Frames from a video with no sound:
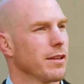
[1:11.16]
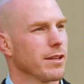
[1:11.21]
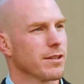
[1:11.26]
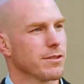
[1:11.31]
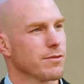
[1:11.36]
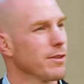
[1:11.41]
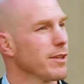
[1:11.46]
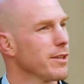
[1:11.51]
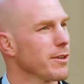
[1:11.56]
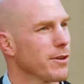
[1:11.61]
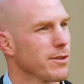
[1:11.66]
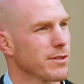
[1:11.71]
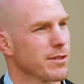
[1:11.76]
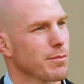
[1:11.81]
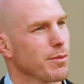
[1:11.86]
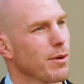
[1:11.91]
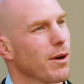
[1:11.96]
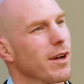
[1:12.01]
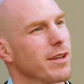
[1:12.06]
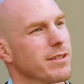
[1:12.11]
It's really no
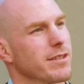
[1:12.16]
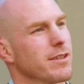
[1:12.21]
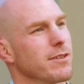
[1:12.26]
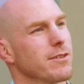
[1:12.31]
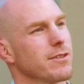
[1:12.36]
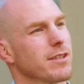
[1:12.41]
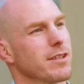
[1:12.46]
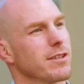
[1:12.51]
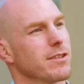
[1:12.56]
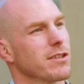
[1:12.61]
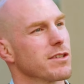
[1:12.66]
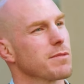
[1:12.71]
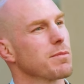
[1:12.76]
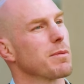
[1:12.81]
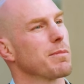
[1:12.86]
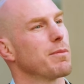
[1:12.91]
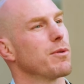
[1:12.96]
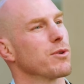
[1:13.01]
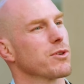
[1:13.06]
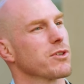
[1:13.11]
surprise. There is a
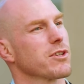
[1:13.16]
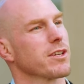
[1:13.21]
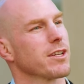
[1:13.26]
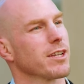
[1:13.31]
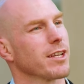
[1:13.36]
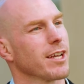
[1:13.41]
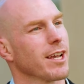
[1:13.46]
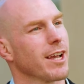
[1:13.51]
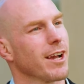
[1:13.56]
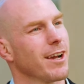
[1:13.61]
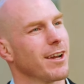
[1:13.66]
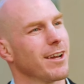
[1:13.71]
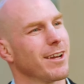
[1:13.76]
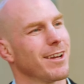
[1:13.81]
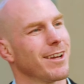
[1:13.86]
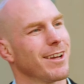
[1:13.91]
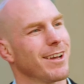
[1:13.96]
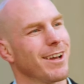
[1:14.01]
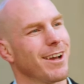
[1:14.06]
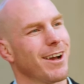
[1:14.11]
disproportionately
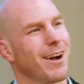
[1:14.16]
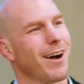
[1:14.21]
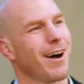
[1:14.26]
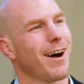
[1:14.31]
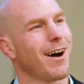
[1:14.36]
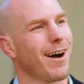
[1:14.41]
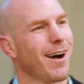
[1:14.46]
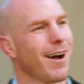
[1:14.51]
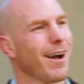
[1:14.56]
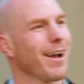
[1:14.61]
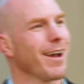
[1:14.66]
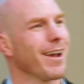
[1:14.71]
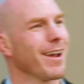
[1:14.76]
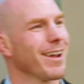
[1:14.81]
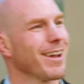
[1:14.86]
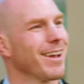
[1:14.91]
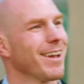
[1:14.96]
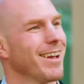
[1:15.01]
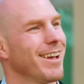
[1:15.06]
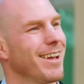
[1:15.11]

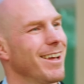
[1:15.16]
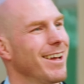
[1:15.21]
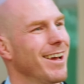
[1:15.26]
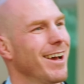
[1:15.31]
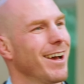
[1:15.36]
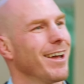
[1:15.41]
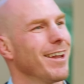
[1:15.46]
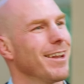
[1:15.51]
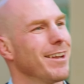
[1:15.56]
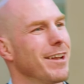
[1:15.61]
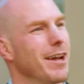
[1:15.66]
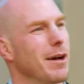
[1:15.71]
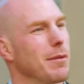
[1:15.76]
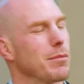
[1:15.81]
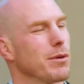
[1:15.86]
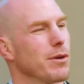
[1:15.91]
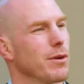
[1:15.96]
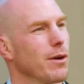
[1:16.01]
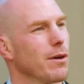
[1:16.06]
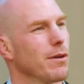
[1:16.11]
high
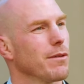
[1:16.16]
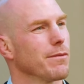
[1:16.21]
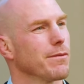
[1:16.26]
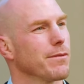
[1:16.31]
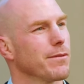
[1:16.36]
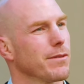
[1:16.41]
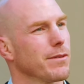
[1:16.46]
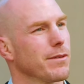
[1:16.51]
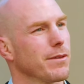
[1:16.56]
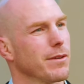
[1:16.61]
number of